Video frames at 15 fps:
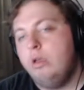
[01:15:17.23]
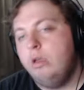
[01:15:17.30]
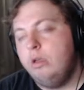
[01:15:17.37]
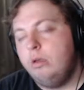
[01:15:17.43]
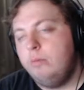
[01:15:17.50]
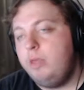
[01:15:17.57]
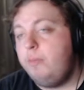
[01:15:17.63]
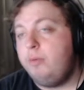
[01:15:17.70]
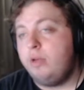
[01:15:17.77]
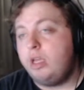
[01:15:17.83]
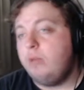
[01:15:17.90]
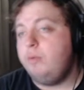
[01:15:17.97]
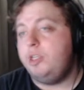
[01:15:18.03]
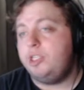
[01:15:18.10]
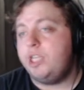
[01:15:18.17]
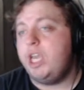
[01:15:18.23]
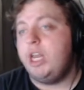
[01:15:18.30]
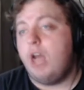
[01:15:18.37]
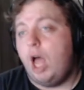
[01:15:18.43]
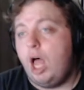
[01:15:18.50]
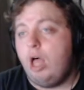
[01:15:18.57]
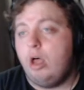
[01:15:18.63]
People are going to be saying
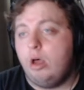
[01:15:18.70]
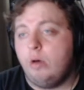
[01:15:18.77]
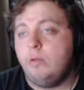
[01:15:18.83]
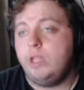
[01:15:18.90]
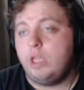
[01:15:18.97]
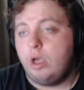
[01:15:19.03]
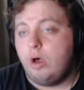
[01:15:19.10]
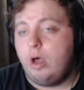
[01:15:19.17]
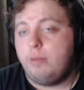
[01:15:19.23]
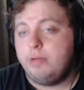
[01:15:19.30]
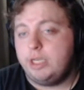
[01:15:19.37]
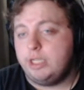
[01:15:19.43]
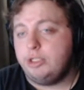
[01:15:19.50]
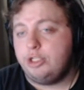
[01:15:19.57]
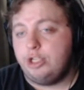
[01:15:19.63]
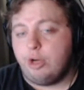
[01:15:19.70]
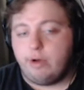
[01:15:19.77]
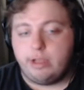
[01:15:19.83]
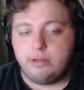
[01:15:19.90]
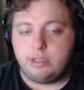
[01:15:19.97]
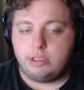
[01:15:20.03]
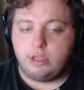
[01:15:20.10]
when they go up against Joey.
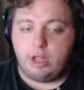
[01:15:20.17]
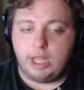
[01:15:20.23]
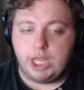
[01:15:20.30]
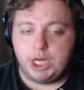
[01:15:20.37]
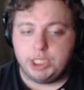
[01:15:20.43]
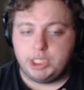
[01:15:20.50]
That's all I got to say.